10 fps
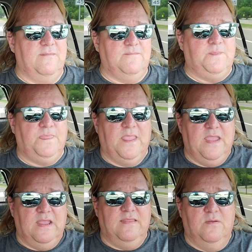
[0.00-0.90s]

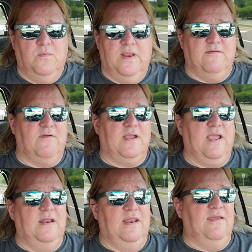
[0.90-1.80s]
and then whatever I
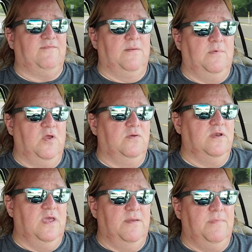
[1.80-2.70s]
got left, I'm
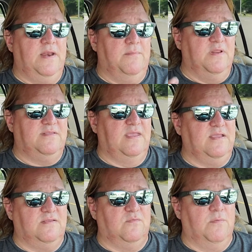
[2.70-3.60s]
loading up, and I'm going to take
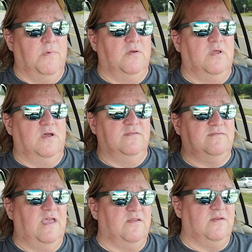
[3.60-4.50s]
it to Ramona on
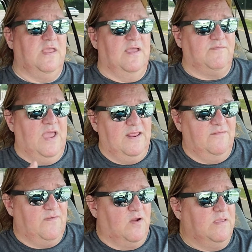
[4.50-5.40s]
Saturday. I've kind
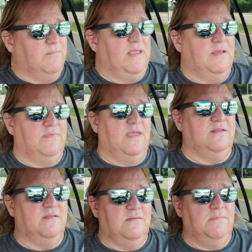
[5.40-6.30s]
of already made up that,
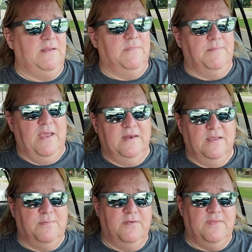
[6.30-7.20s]
made my mind
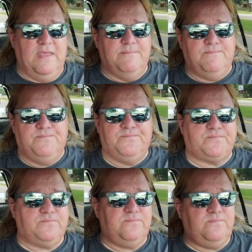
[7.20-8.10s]
up on
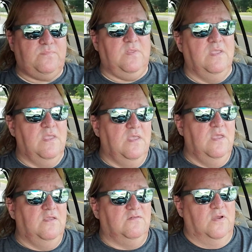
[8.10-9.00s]

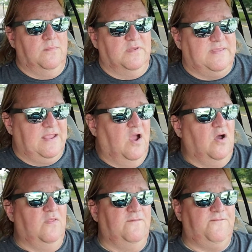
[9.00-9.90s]
that. So, and I'm going to take
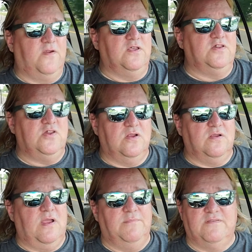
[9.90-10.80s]
all the
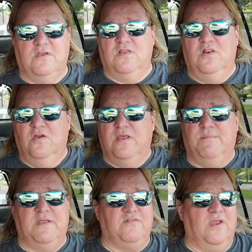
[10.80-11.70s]
furniture. I'm just going to load up
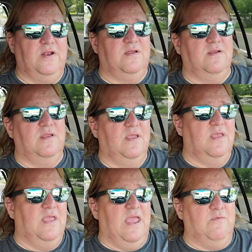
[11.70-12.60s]
my trailer,
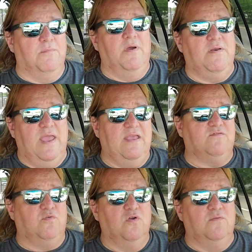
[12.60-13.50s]
and Ramona
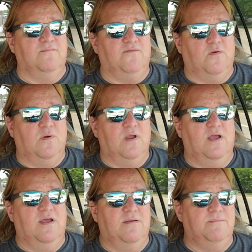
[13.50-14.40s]
has room for,
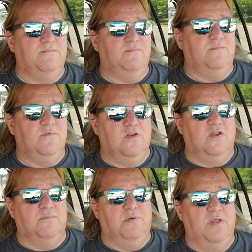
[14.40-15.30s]
uh, you
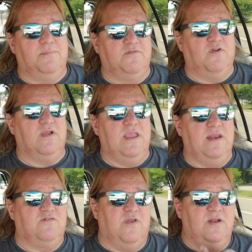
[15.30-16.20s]
know, to pull up a truck
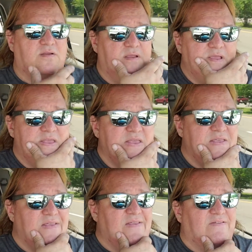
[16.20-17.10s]
in a trailer.
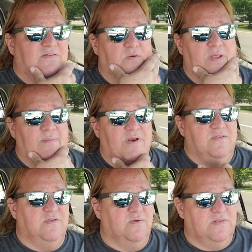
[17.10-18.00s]
So what I'm gonna
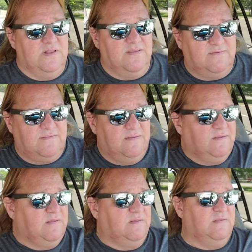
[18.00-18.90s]
do is just,
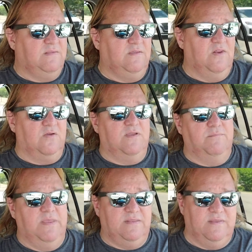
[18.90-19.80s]
you know,
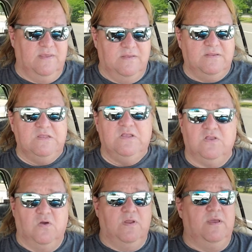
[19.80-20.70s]
commit to
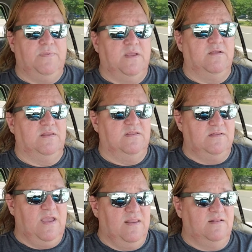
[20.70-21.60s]
going up there and
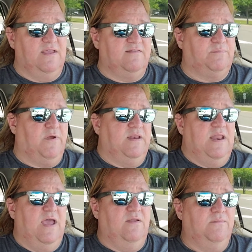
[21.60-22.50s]
then kind of like spreading
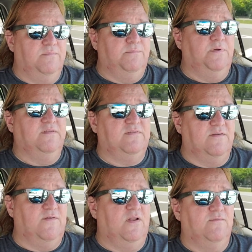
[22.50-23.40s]
out and putting
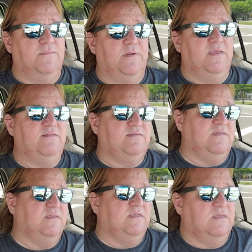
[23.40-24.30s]
stuff all over the place.
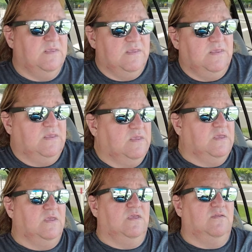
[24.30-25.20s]

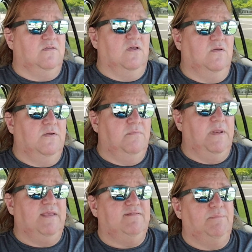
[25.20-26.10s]
So, but
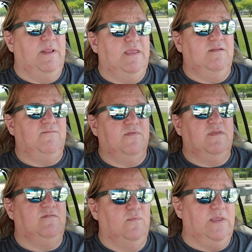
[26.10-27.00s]
that's the plan for
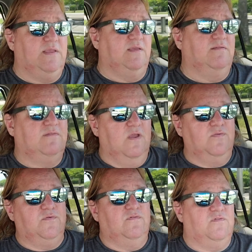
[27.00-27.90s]
this week is go
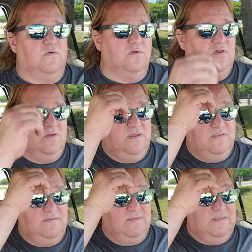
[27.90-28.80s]
through storage
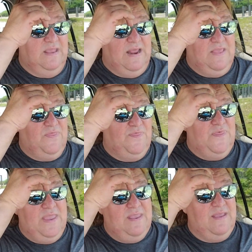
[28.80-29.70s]
units and I
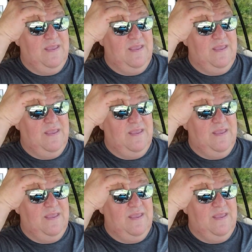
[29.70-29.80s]
think,